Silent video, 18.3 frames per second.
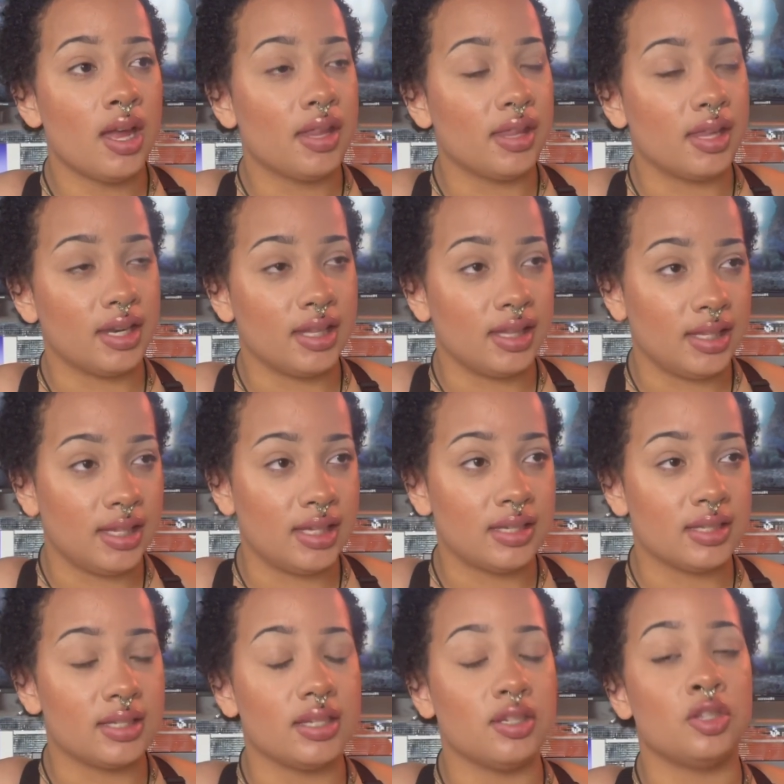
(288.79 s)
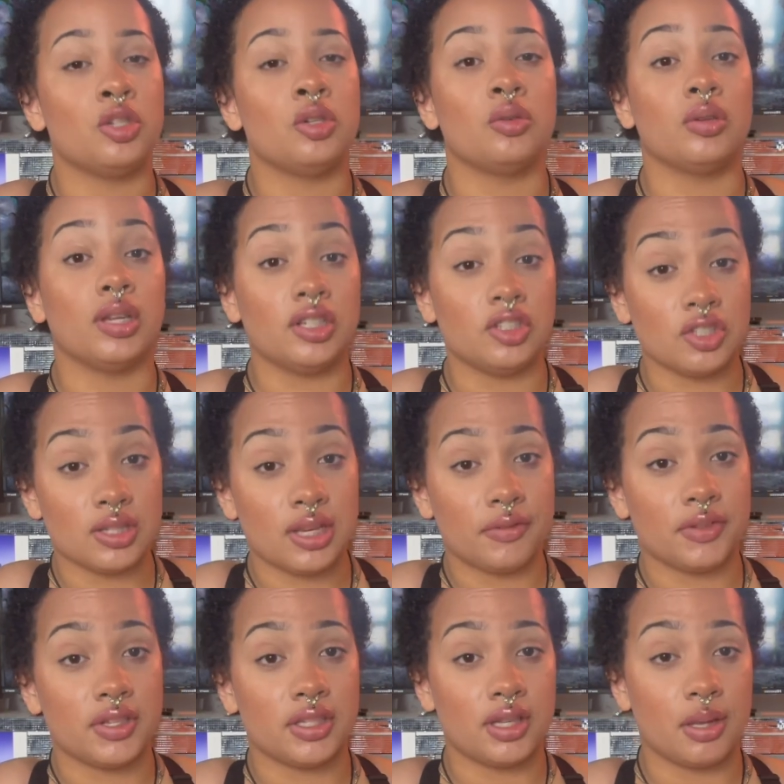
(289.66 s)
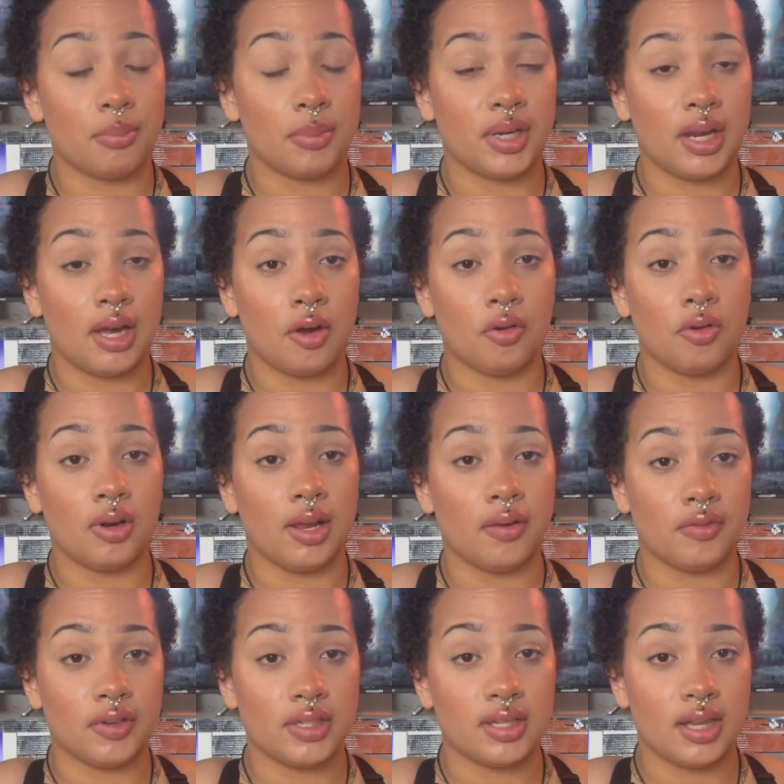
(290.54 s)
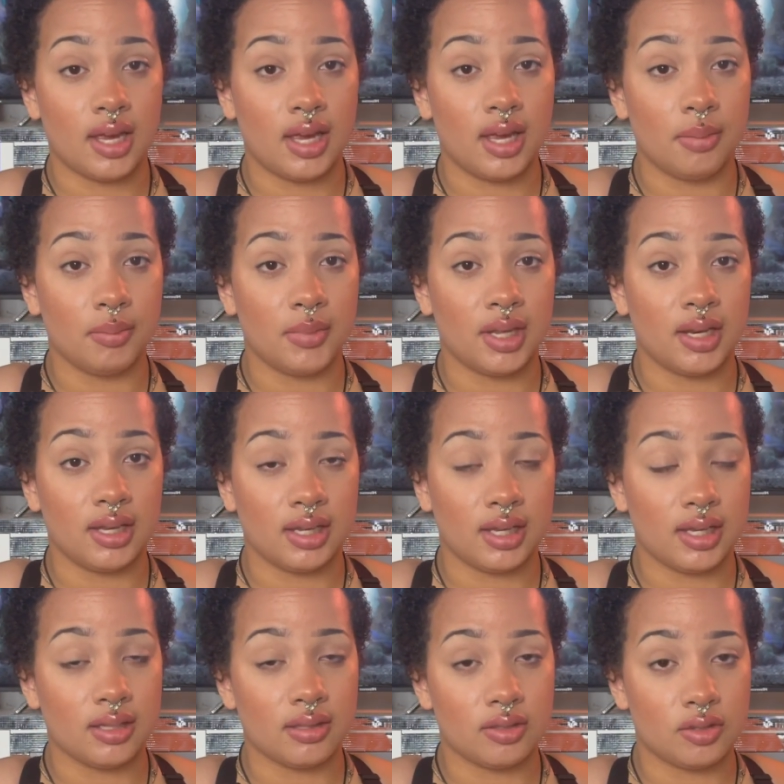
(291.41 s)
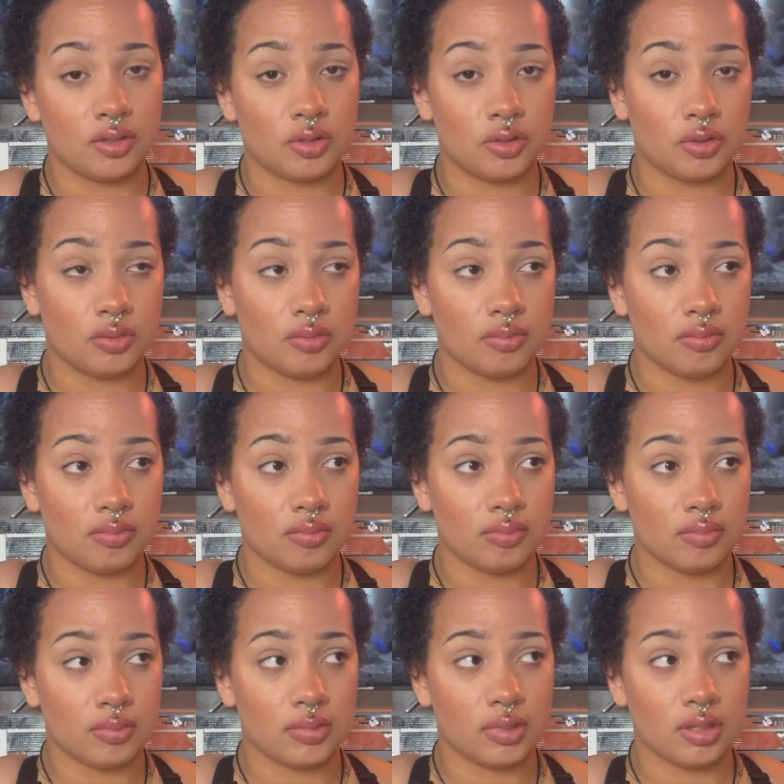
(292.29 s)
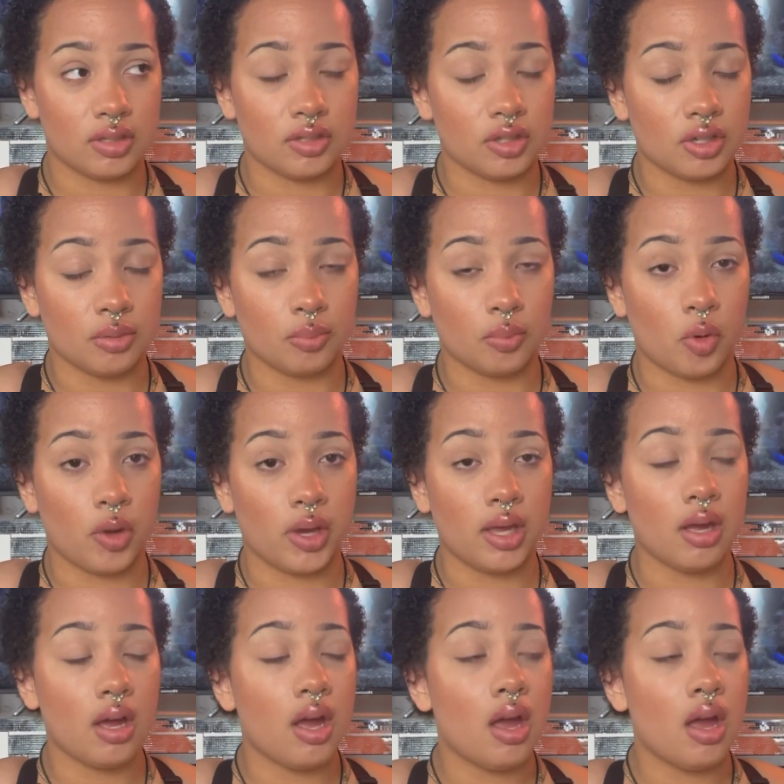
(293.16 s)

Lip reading: that it leaks into, and I just have to dump it out every time that it gets to a certain point.